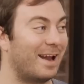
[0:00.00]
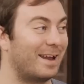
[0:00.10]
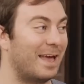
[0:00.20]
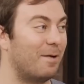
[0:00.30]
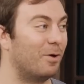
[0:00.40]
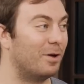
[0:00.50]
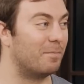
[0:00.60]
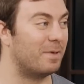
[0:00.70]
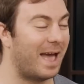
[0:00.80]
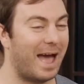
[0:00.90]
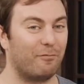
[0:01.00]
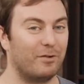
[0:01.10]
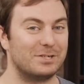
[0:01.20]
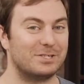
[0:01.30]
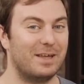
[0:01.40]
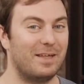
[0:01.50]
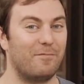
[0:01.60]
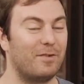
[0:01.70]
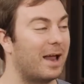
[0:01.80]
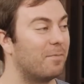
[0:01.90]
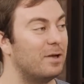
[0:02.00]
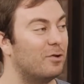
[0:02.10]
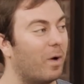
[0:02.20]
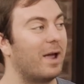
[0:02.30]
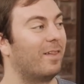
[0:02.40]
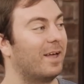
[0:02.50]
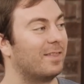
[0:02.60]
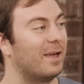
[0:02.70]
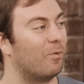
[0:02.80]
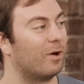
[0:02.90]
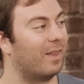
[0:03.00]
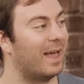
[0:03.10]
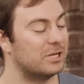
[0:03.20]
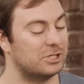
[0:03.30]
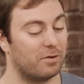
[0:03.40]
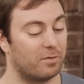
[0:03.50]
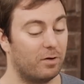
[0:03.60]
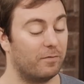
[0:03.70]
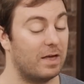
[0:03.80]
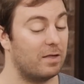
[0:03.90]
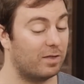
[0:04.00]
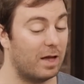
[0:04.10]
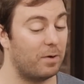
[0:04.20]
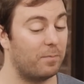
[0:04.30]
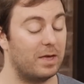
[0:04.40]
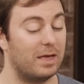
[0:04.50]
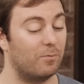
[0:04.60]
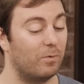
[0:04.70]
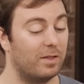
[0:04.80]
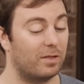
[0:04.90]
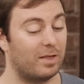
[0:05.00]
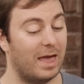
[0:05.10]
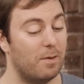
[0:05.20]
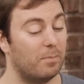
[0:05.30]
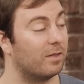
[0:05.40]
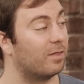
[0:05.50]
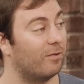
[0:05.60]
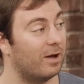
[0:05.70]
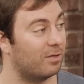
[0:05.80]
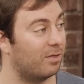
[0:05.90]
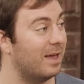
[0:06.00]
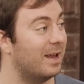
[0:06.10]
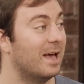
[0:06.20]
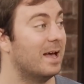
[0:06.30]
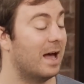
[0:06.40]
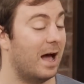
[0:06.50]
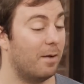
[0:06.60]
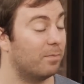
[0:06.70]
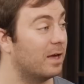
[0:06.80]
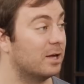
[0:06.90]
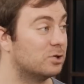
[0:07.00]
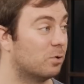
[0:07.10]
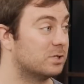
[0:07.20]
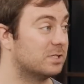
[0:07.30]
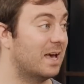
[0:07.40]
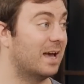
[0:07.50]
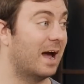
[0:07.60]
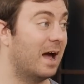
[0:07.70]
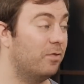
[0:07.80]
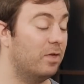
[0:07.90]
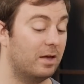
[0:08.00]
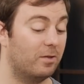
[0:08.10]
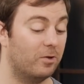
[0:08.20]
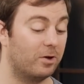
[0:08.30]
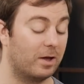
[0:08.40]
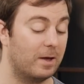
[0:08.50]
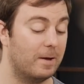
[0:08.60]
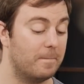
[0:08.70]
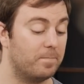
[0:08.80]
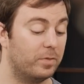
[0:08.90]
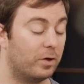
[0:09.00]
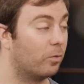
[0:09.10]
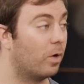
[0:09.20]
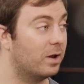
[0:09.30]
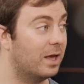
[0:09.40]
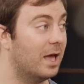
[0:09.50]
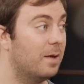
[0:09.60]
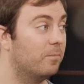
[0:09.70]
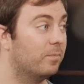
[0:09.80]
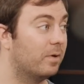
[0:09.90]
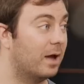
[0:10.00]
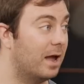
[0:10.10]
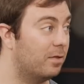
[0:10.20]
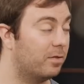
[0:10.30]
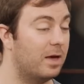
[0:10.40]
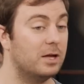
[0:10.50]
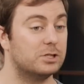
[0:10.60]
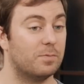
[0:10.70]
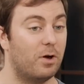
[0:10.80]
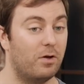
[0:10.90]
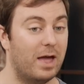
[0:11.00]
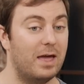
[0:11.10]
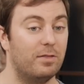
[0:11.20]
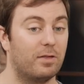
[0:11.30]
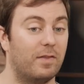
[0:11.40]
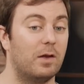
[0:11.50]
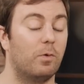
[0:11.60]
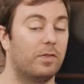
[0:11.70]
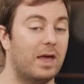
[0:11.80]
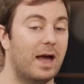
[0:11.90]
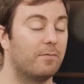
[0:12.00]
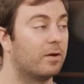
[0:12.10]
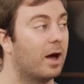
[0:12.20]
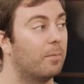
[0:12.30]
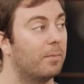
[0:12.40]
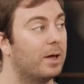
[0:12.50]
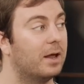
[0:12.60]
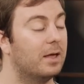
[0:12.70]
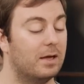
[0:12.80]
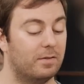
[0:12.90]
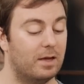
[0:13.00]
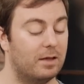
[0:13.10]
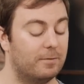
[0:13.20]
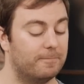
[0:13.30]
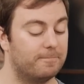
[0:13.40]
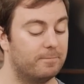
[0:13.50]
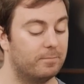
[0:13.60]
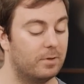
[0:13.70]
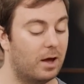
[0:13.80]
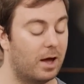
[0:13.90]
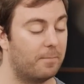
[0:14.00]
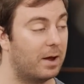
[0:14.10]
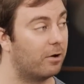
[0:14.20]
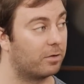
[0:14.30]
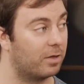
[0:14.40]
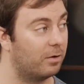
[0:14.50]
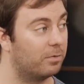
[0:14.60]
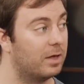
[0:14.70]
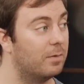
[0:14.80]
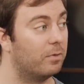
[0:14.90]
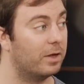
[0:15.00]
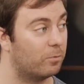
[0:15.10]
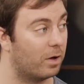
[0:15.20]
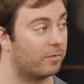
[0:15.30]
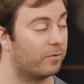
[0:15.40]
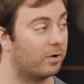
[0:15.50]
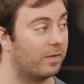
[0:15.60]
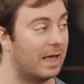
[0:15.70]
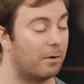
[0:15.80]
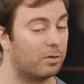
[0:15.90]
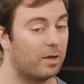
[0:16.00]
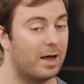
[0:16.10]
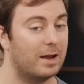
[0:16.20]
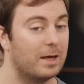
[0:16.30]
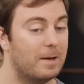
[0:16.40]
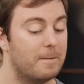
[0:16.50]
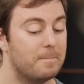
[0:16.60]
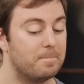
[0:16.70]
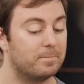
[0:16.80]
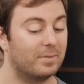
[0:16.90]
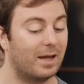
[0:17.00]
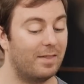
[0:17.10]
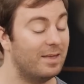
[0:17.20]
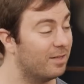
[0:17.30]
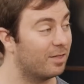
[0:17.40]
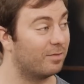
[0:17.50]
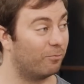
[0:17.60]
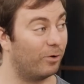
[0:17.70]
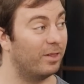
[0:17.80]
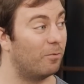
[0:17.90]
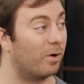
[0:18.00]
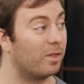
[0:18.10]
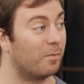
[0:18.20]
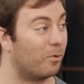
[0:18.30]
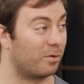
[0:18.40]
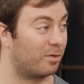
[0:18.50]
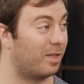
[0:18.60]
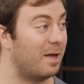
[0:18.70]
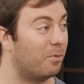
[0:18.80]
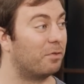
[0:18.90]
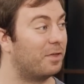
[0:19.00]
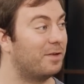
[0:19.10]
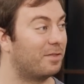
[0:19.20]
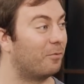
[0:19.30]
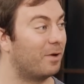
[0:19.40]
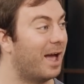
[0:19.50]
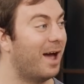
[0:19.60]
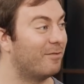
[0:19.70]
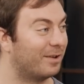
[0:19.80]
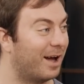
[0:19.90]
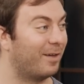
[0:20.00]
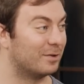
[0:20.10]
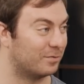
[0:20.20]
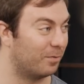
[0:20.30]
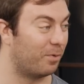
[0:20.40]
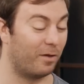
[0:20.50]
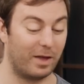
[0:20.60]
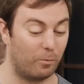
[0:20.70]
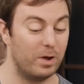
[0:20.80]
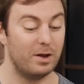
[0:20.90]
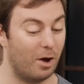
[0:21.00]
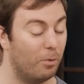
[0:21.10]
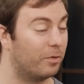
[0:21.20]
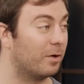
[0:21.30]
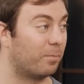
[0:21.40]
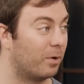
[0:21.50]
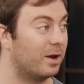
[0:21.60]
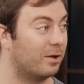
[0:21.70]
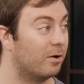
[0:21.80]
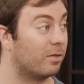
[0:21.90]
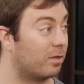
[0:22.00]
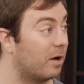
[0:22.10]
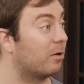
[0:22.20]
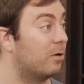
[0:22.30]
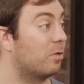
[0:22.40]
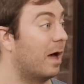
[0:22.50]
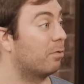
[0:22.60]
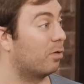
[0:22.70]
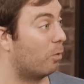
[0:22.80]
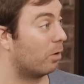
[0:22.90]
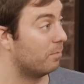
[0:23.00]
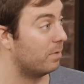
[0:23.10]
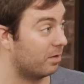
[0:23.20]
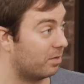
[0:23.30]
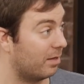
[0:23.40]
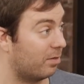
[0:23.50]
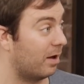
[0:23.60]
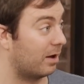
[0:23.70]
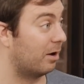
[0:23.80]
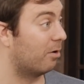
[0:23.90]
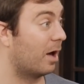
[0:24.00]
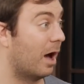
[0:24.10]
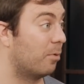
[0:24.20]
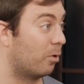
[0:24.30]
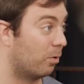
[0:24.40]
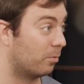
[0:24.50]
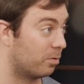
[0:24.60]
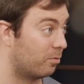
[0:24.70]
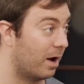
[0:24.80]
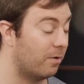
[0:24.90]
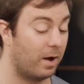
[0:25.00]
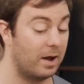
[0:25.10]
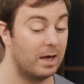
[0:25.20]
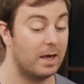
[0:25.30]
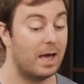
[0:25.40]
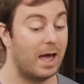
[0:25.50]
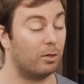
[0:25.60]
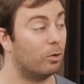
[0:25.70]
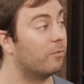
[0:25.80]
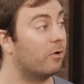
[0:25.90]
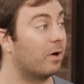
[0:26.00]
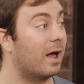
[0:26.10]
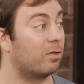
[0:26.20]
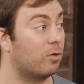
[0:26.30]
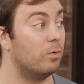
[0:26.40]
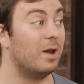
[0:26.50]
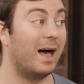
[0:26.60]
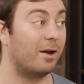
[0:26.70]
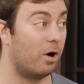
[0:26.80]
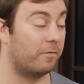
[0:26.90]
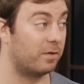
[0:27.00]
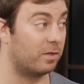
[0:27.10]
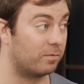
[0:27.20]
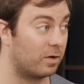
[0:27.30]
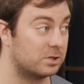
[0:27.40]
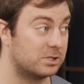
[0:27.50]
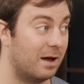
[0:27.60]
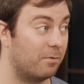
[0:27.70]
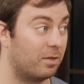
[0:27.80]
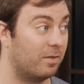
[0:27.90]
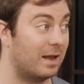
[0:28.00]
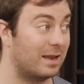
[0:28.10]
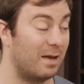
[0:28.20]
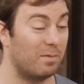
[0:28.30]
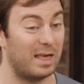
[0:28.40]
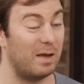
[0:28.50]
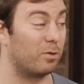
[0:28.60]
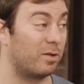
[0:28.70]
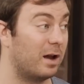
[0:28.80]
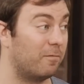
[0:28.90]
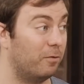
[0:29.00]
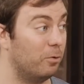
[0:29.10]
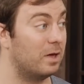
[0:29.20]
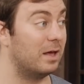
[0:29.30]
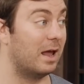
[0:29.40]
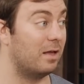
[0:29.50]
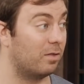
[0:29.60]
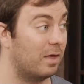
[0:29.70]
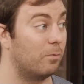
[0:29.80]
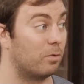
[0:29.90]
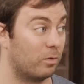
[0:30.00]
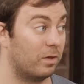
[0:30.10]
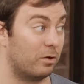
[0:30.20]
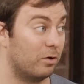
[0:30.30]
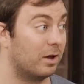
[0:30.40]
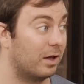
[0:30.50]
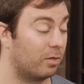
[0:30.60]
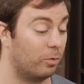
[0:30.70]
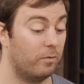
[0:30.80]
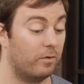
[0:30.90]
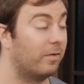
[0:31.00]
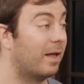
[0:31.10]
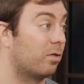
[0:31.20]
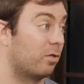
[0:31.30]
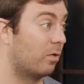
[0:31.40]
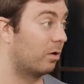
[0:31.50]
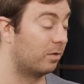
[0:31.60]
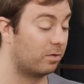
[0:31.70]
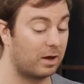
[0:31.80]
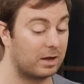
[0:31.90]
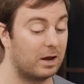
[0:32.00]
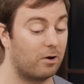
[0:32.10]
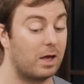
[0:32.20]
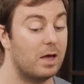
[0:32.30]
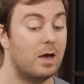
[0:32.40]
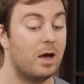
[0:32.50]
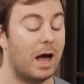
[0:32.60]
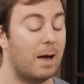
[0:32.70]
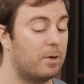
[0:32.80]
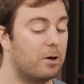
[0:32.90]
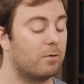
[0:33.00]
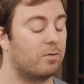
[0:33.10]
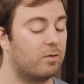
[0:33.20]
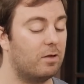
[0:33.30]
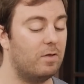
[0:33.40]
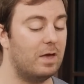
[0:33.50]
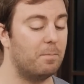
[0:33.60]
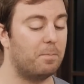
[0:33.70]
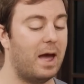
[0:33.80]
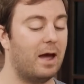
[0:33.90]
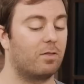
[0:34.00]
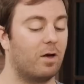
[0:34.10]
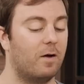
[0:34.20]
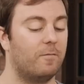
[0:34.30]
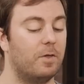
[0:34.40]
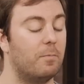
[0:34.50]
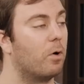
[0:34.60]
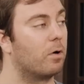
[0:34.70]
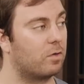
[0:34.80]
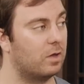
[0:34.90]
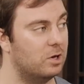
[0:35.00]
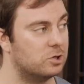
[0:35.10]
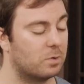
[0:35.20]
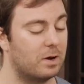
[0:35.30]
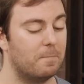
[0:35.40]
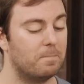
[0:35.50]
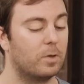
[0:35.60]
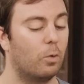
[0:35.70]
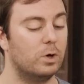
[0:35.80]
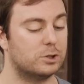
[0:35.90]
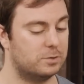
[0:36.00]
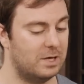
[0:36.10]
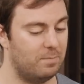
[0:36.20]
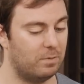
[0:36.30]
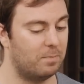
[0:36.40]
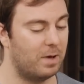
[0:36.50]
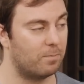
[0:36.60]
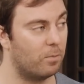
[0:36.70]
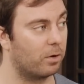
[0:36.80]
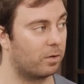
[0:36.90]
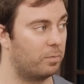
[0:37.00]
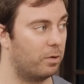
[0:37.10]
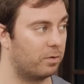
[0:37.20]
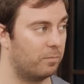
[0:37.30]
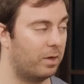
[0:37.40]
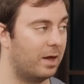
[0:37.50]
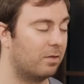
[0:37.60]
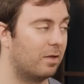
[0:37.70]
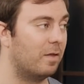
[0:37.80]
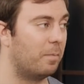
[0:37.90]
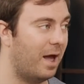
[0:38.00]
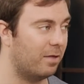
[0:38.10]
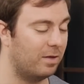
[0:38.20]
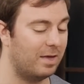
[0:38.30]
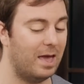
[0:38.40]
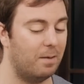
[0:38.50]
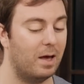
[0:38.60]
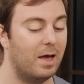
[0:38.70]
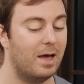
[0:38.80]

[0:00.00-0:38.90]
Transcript: a game where you can be average. They've got to be great like they were last year. So if they step up, they can win this game. But until I see it, I'm taking Georgia Tech. I think, look, their run game, Haynes King, Jamal Haynes, and then what they have to complement it in Eric Singleton and Malik Rutherford on the outside, I think it's really one of the more stable things that we have in college football. Like, we know they're pretty good. Syracuse outscored them because that secondary. Kyle McCord was great, right? And Louisville got 2 non-offensive touchdowns in that game. That game was kind of fluky, and Haynes King was really good against Louisville, and that's a struggling secondary. I'm curious to see the impact of the Morrison injury, which team can make more explosive plays in the passing game.